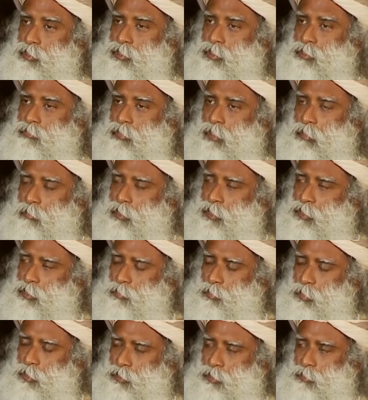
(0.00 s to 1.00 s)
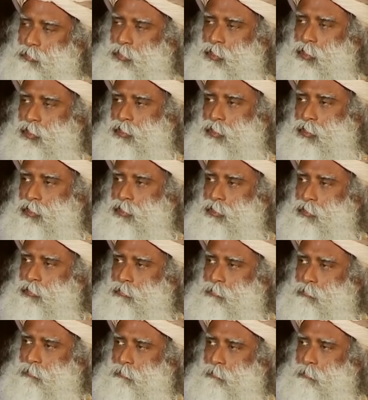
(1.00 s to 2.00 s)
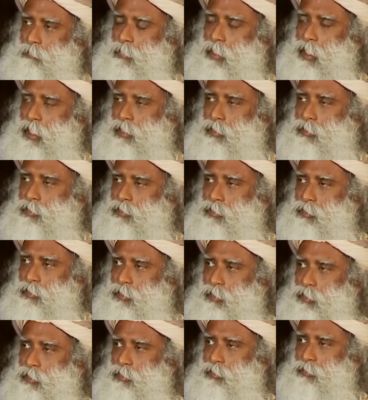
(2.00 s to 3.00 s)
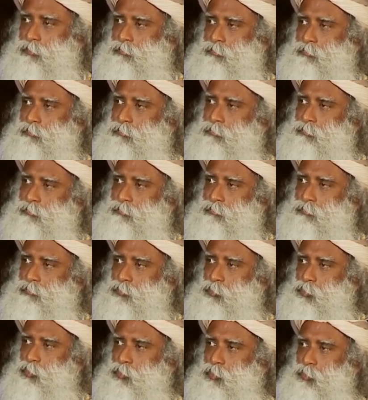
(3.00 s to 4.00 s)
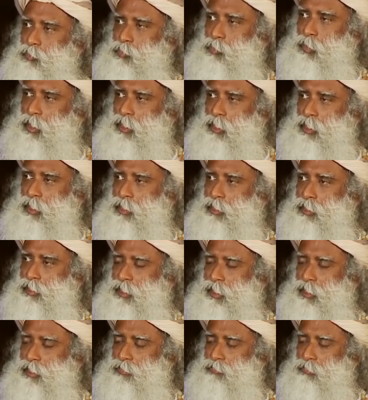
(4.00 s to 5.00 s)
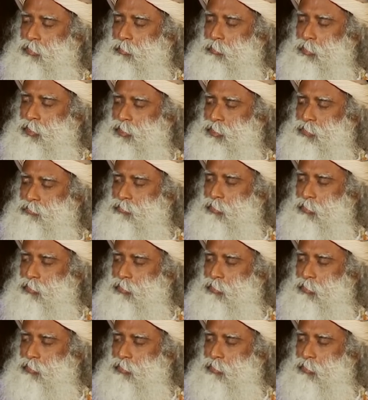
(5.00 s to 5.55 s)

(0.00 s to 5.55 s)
it is very much a possibility that one can transform his